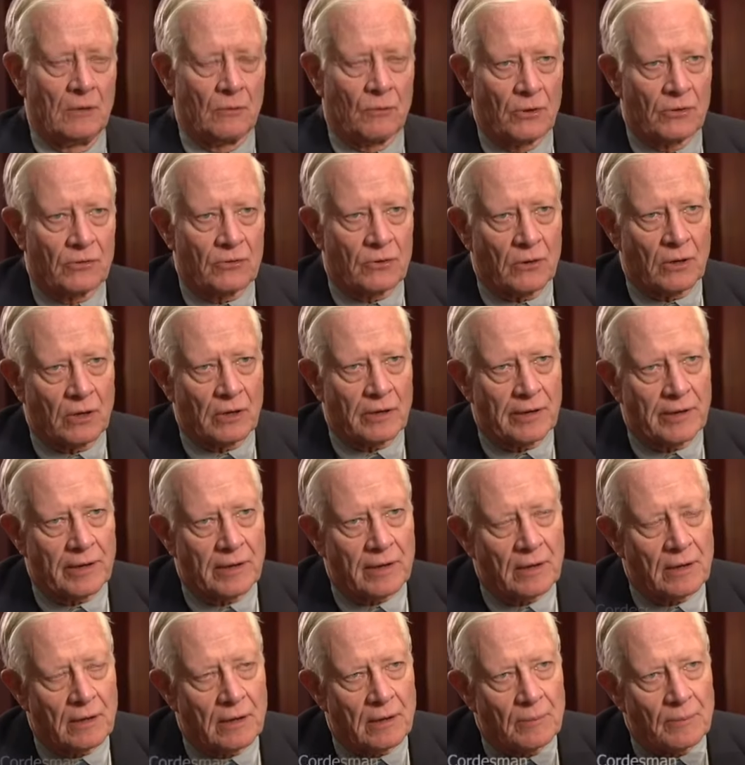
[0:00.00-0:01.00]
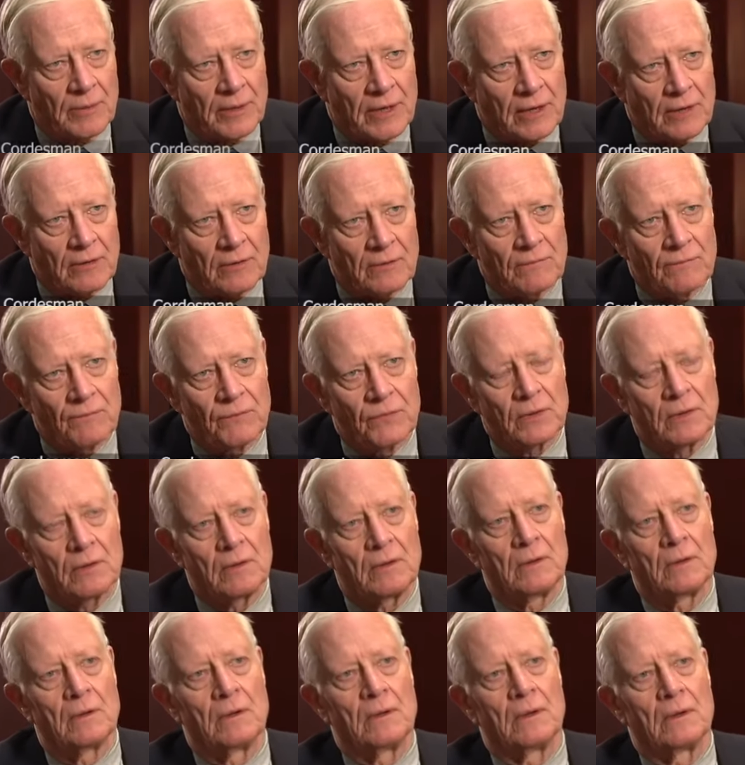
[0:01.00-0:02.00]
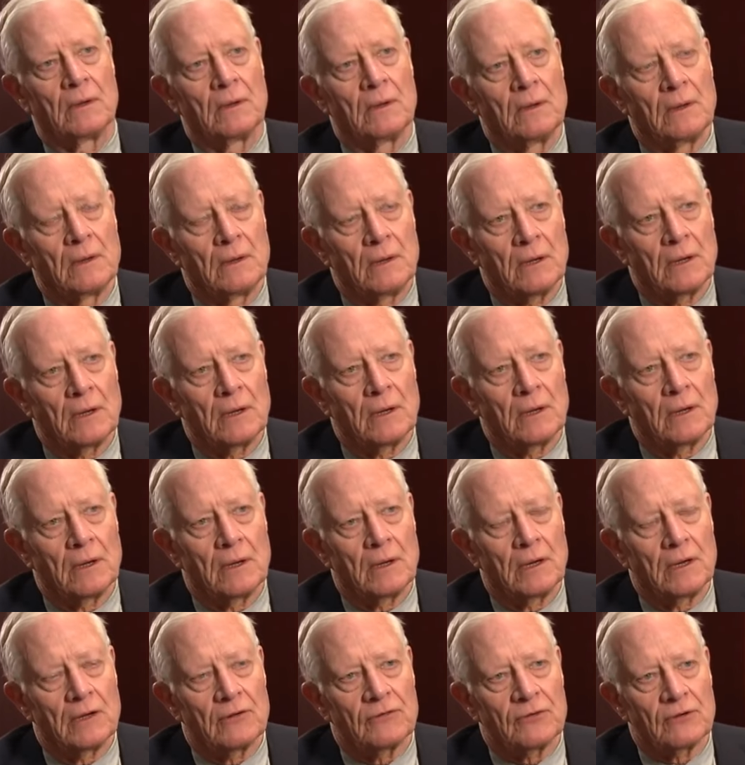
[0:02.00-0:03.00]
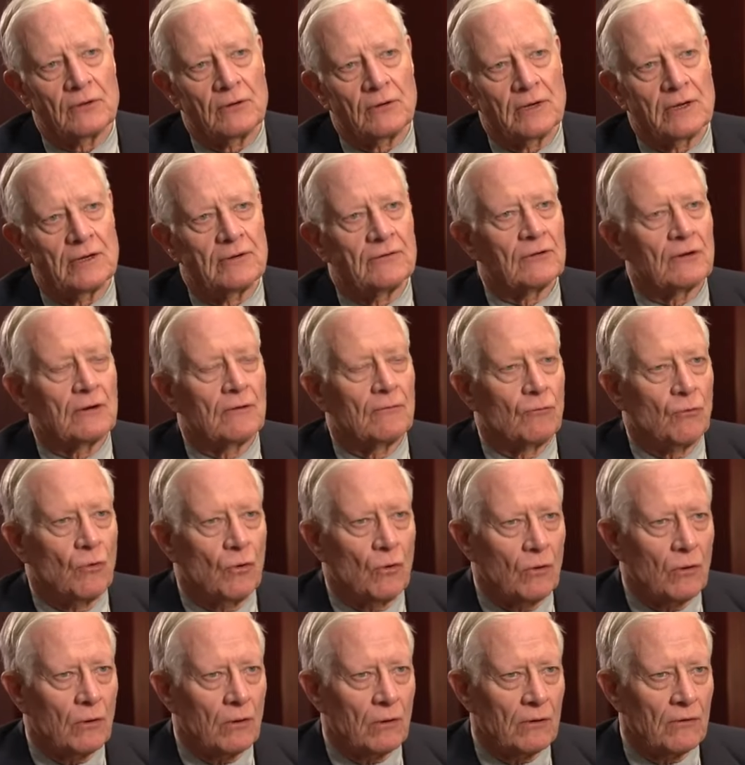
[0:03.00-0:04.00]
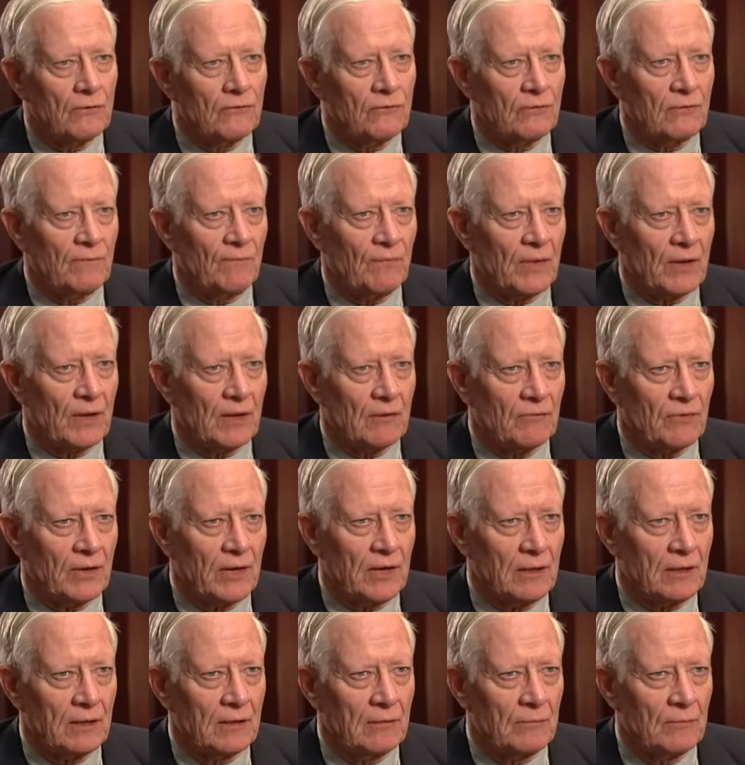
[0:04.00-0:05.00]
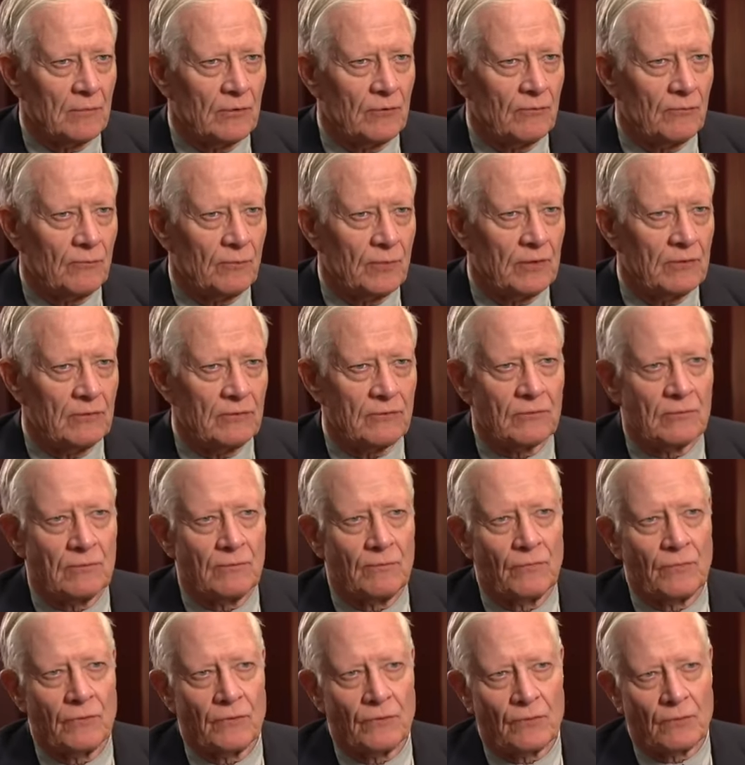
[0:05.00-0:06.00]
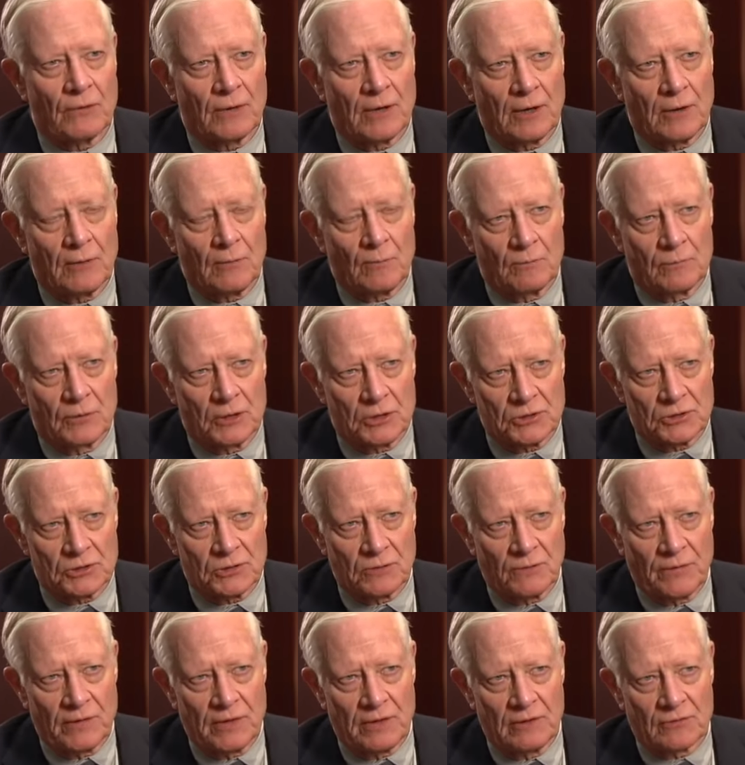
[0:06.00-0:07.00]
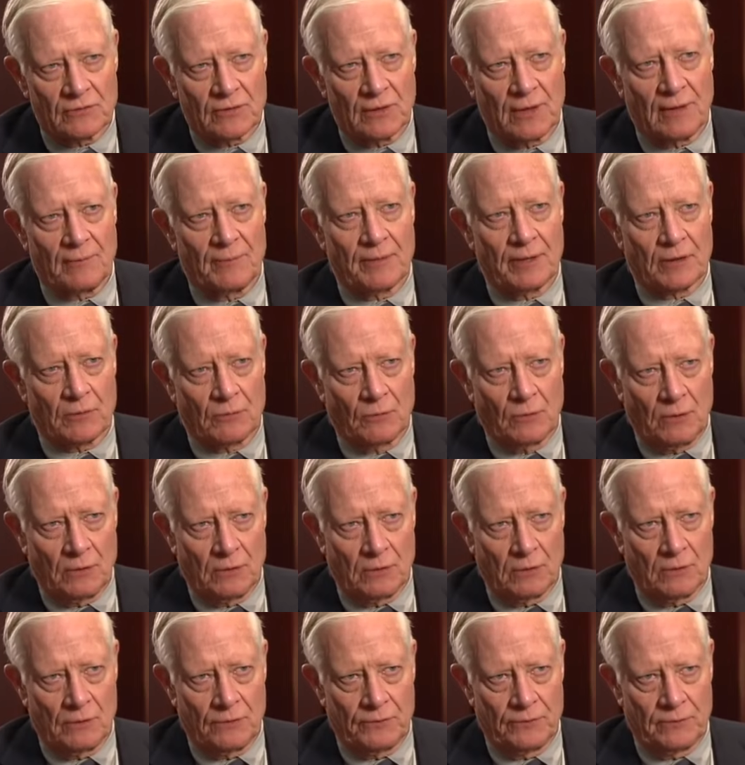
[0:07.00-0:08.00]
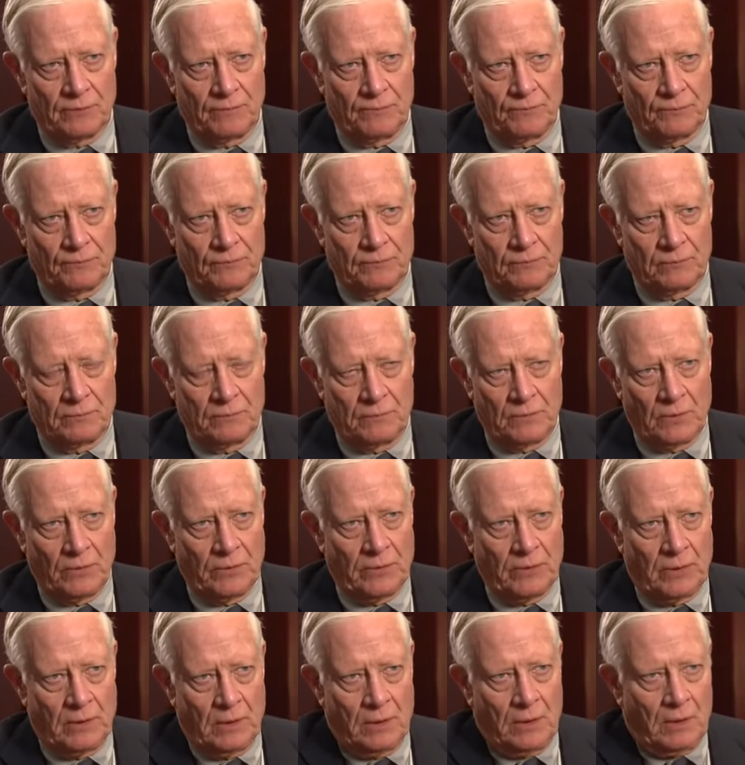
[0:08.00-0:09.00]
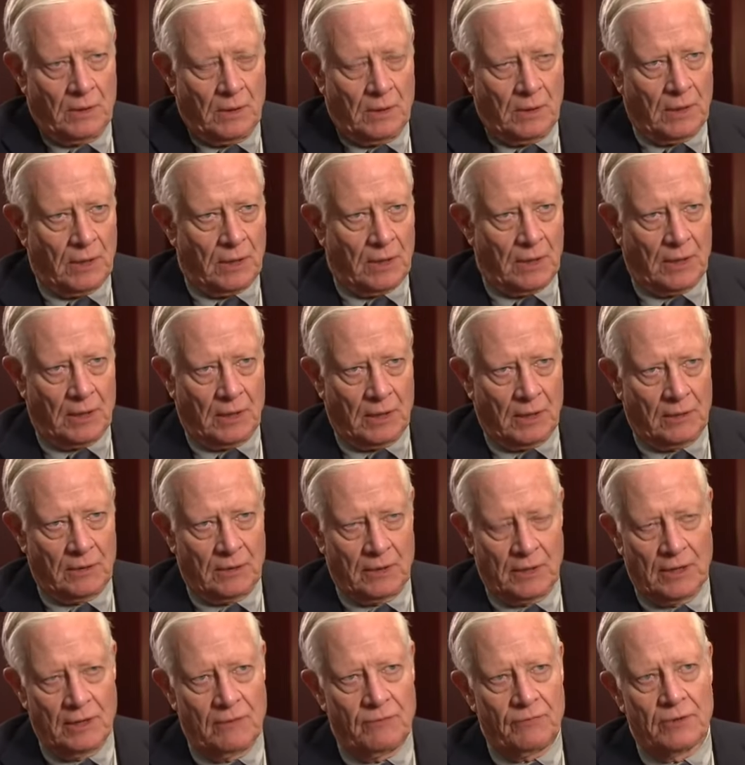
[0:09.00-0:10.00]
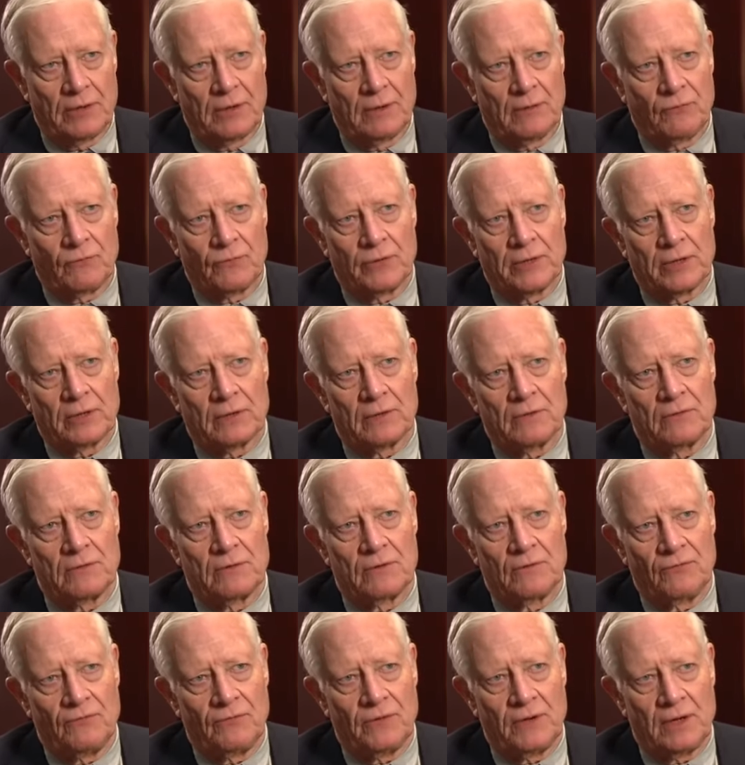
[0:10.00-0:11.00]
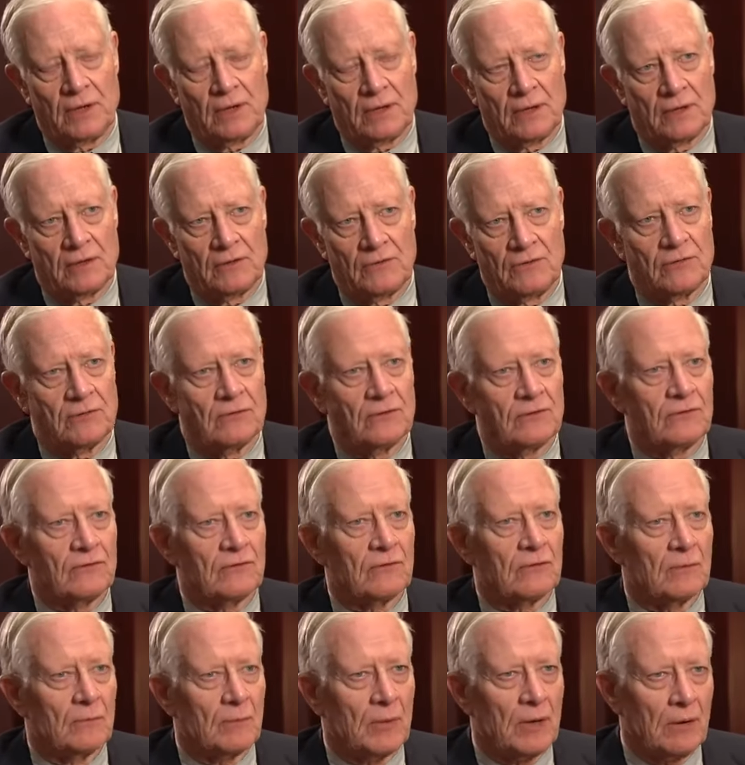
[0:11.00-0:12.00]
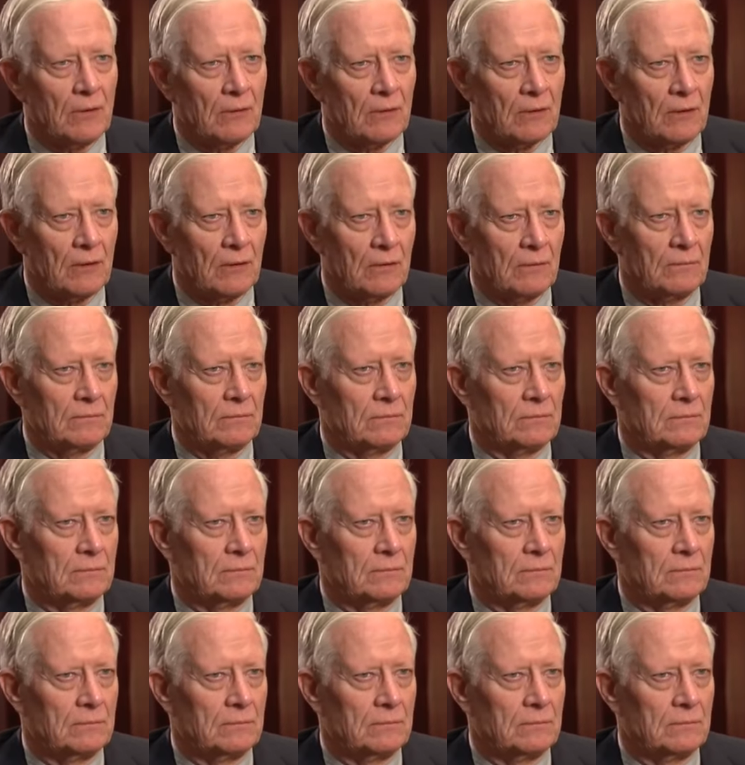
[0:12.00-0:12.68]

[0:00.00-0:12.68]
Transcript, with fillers: We're talking about a series of wars and violent movements throughout much of the Islamic world. And even if we could defeat ISIS tomorrow,